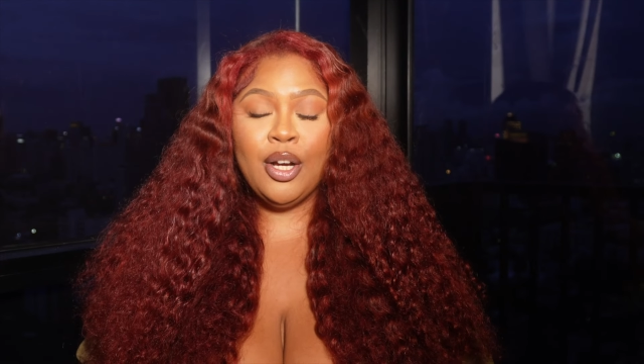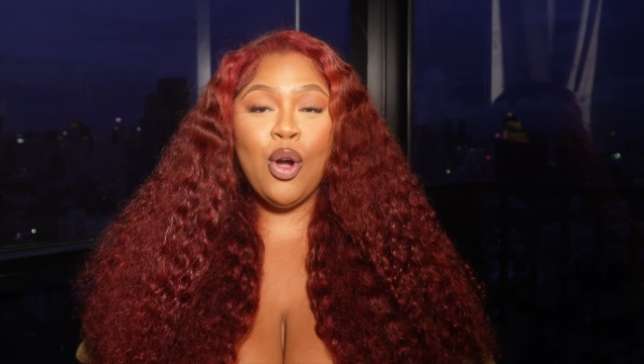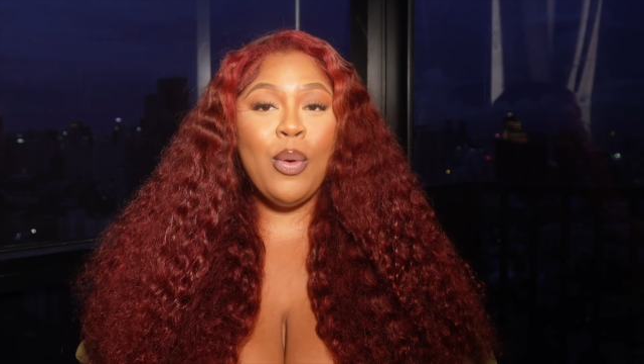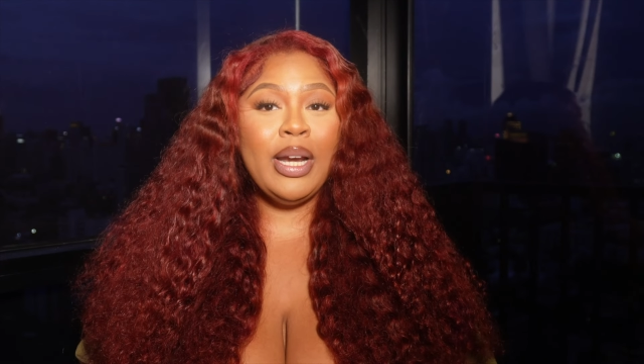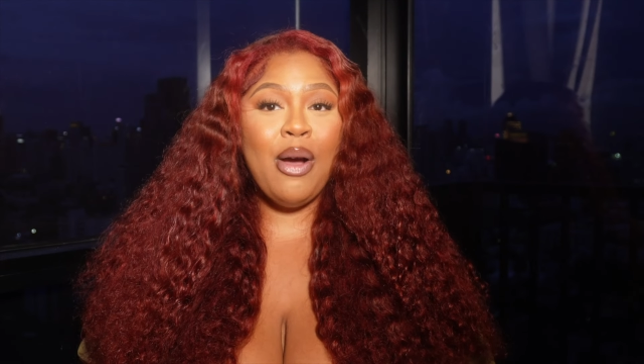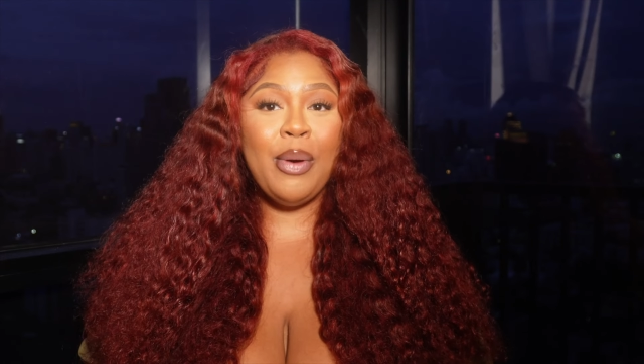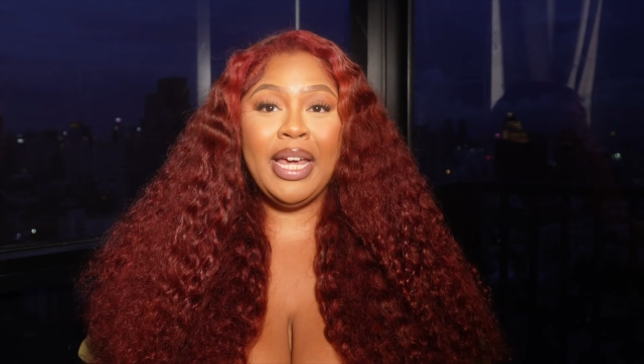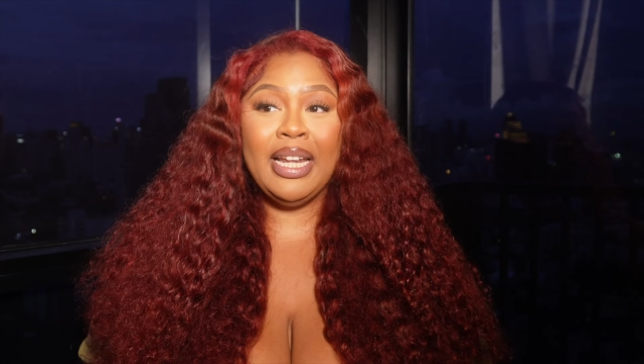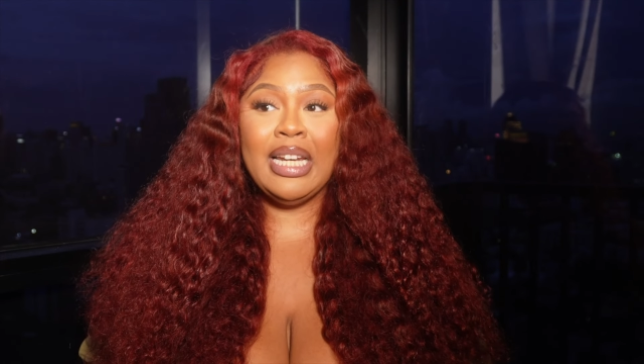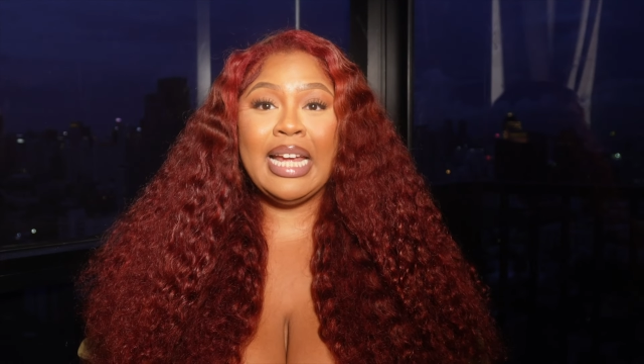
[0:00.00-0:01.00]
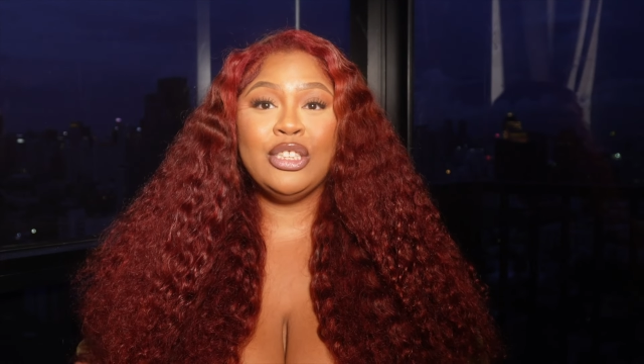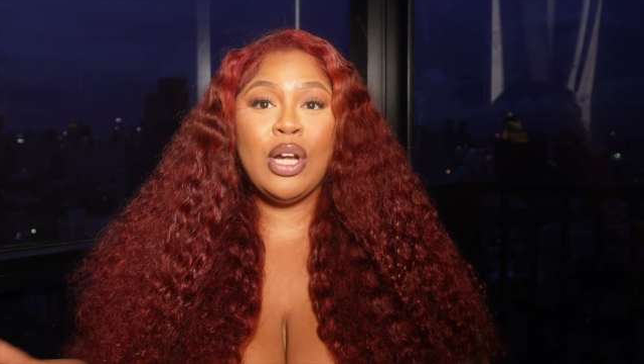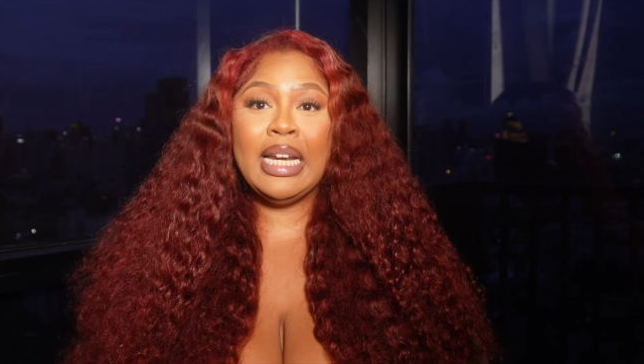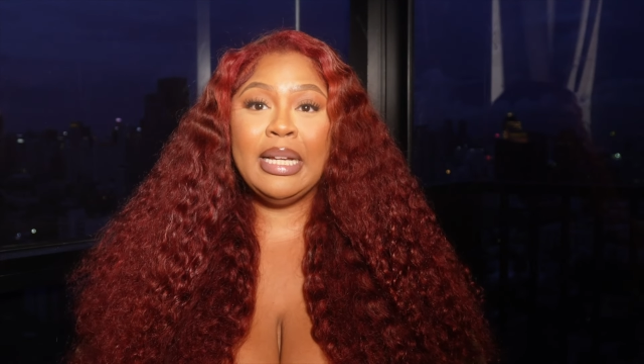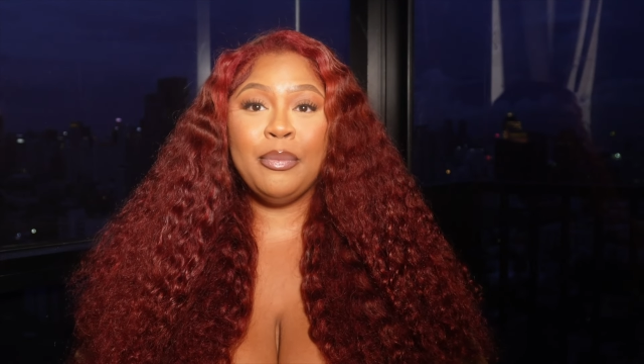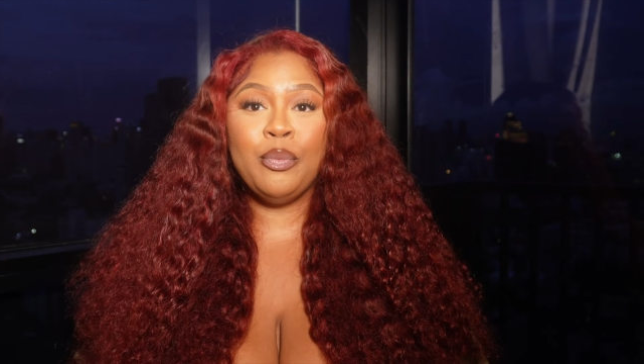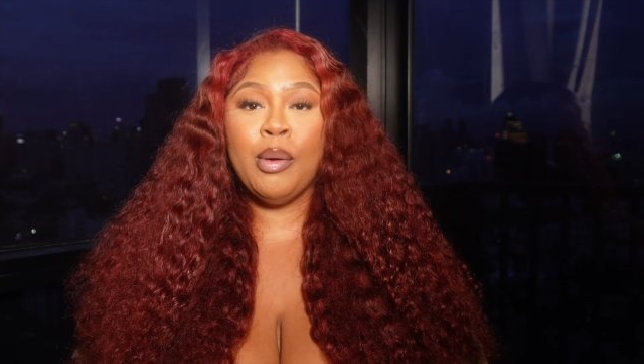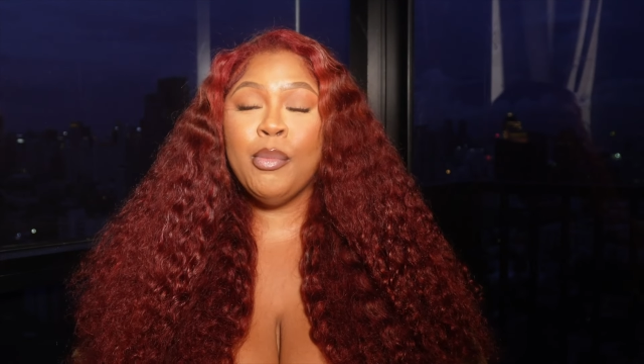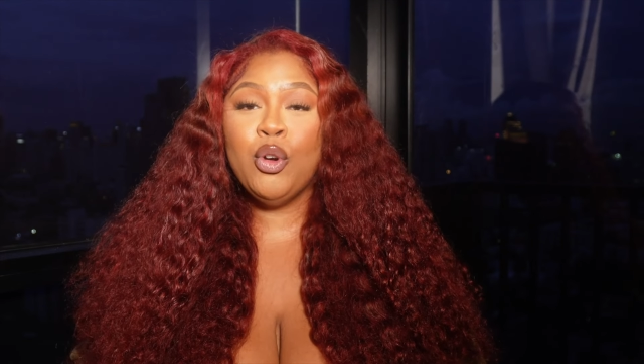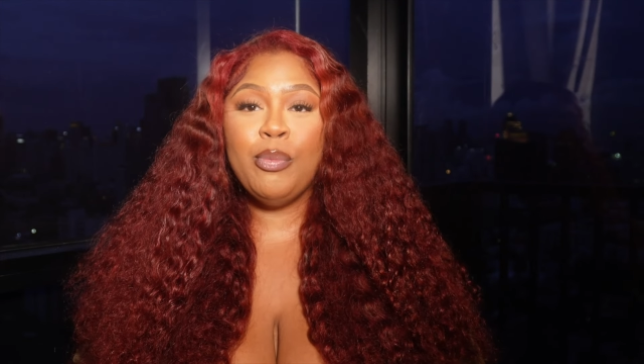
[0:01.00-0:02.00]
going out and trying to
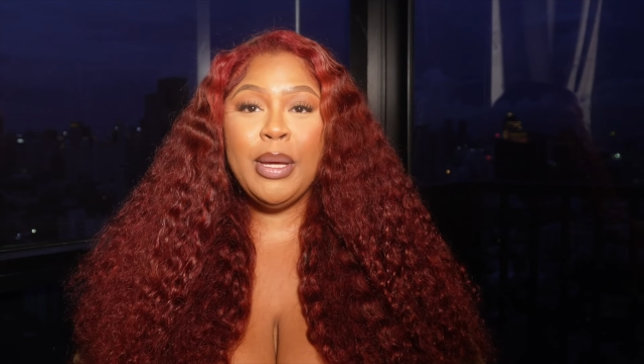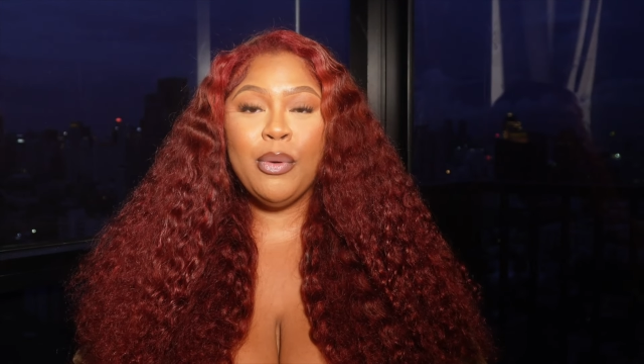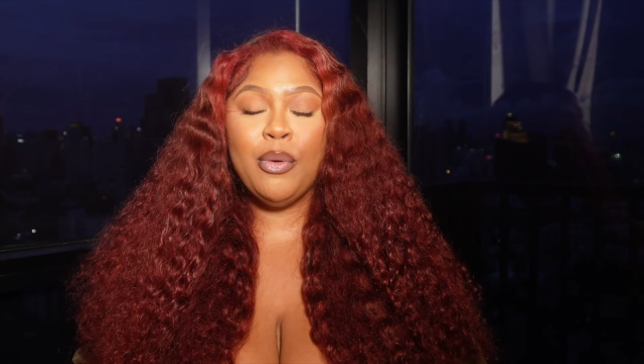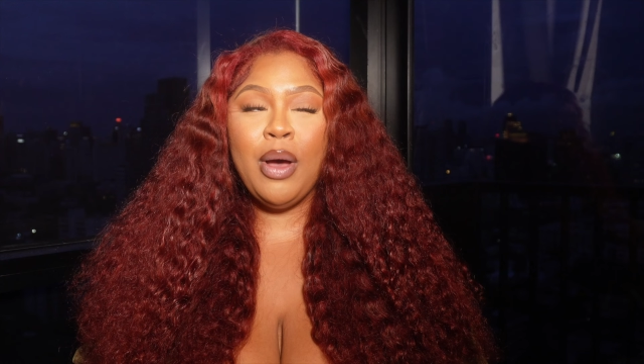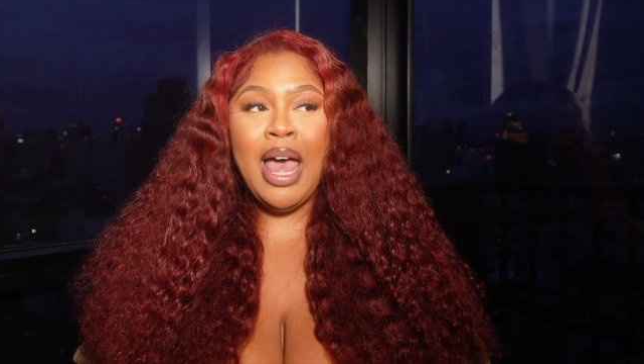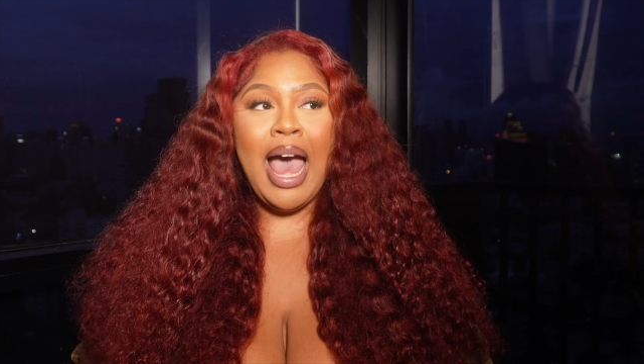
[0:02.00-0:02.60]
remove people.